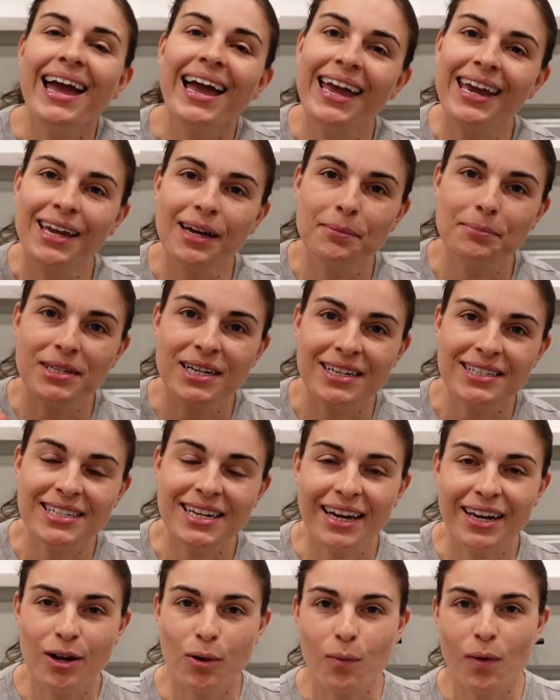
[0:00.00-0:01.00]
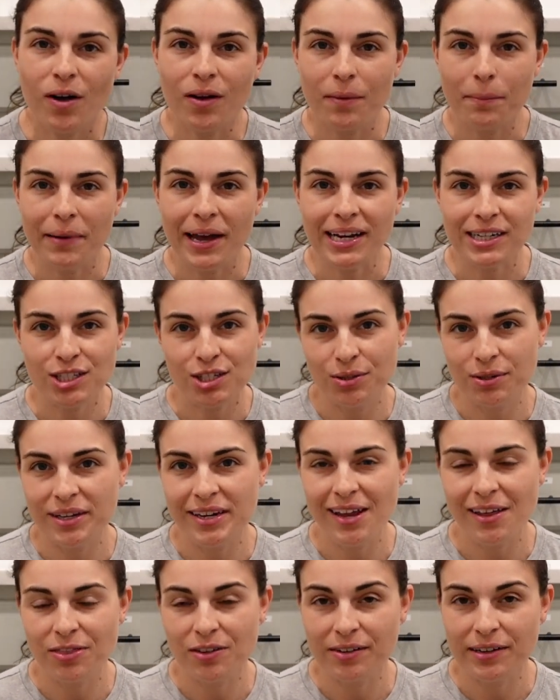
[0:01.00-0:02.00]
Hey, I'm Tatiana. Welcome back to
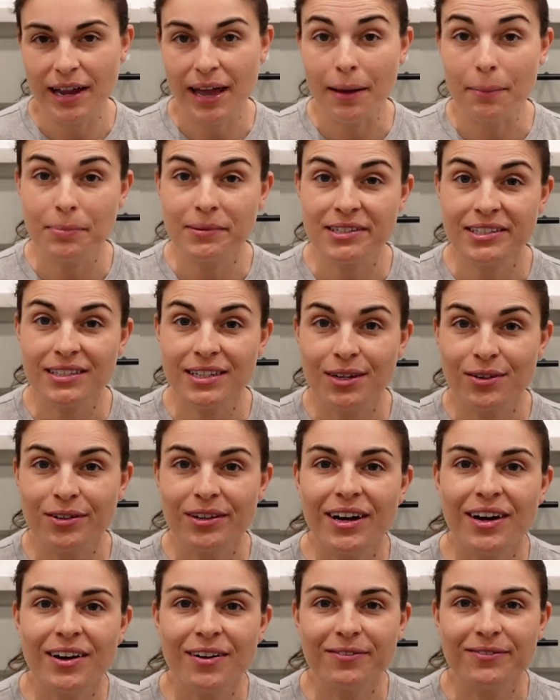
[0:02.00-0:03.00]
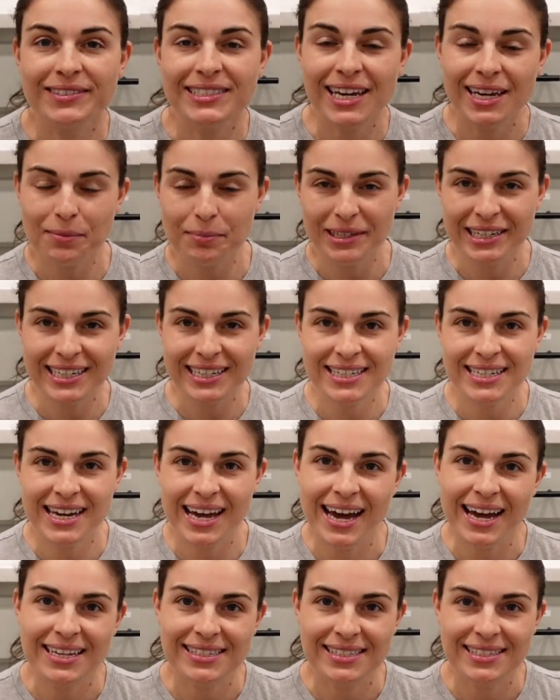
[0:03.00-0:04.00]
another episode of 10 Minute
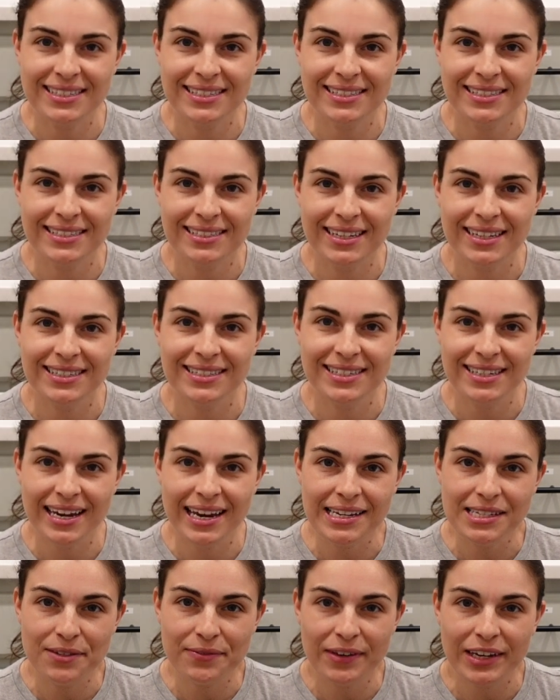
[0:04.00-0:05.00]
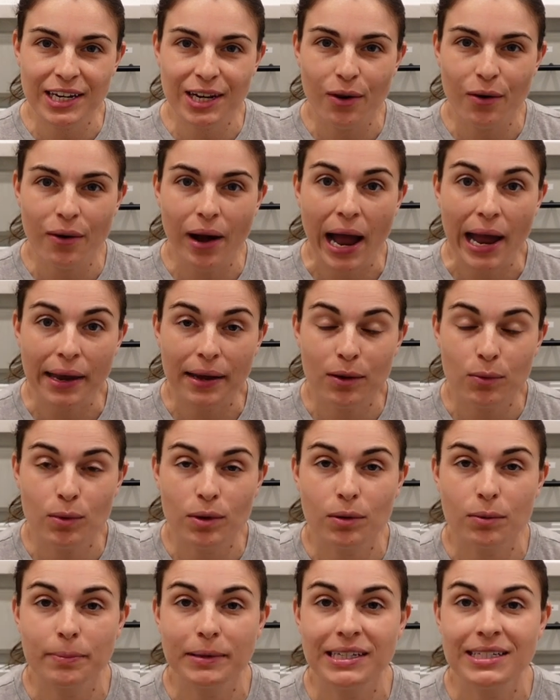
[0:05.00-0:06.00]
Tasks. In today's video, I
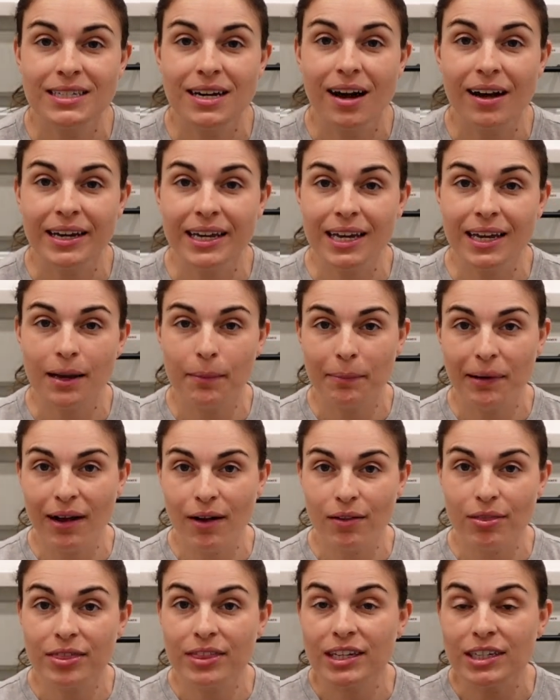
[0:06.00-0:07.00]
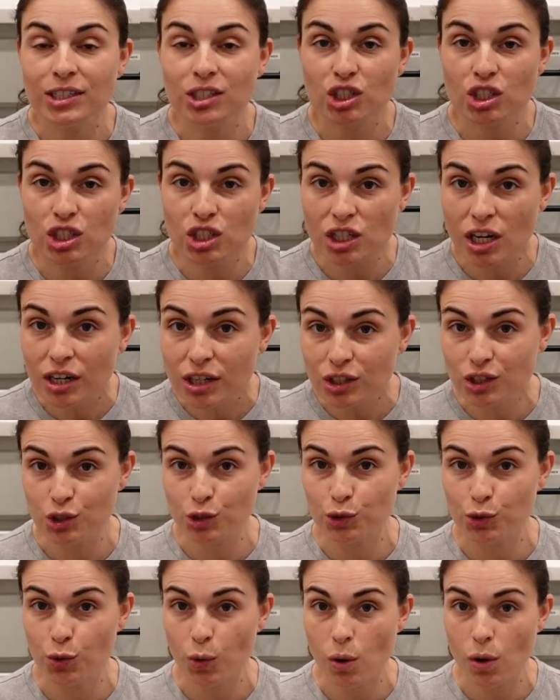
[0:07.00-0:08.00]
will be talking about the junk
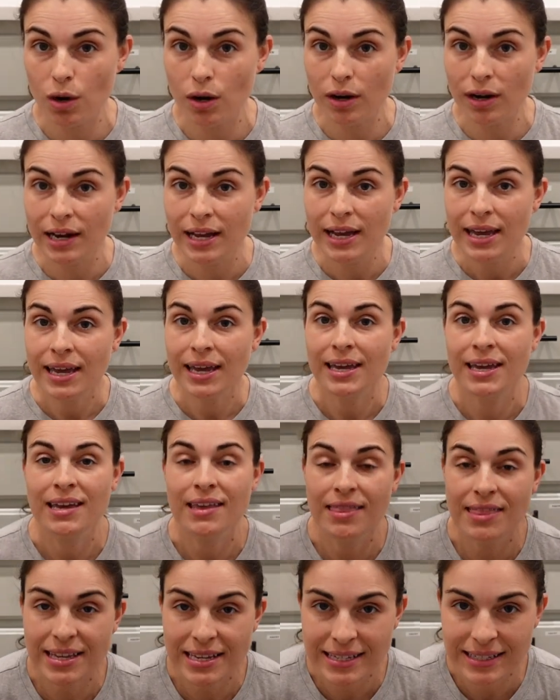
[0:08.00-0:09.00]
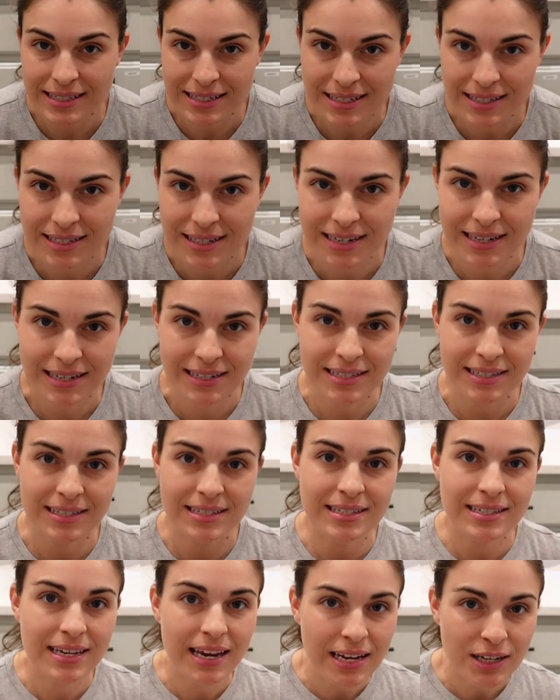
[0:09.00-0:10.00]
drawer. This is an
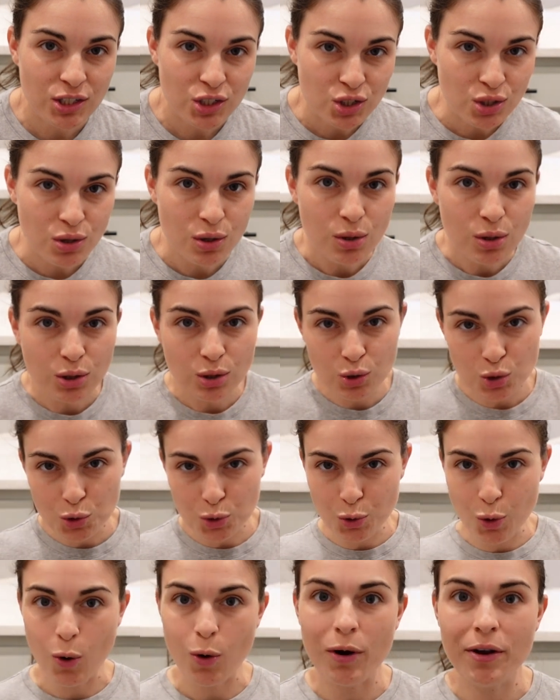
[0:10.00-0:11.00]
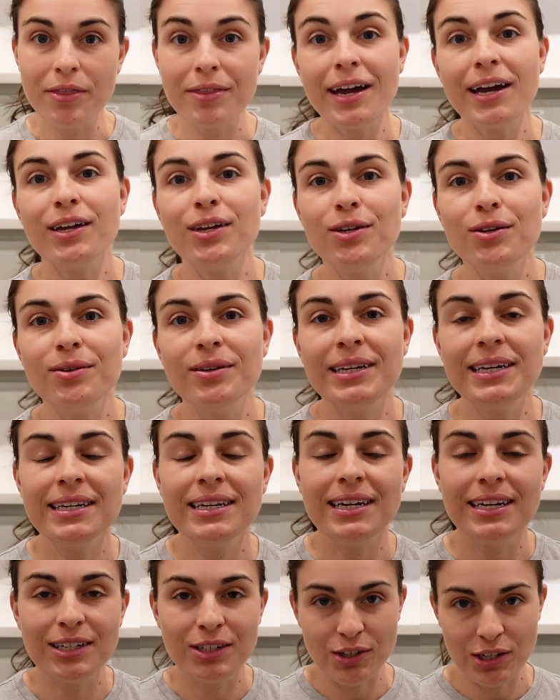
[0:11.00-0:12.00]
essential drawer that you need
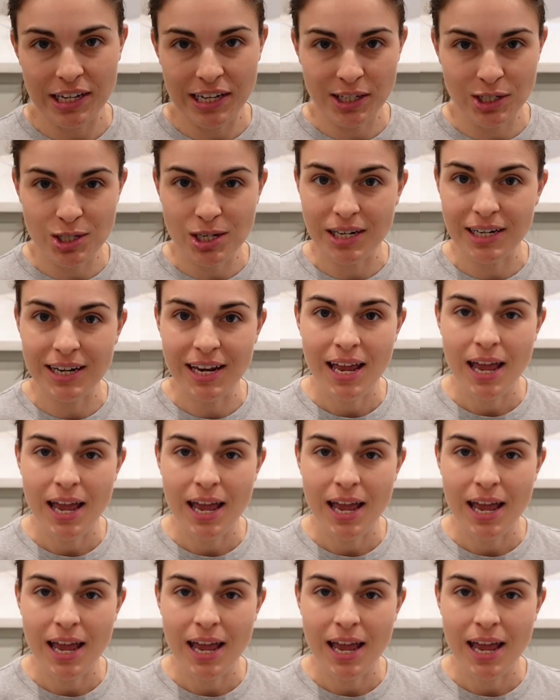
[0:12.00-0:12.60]
in your kitchen.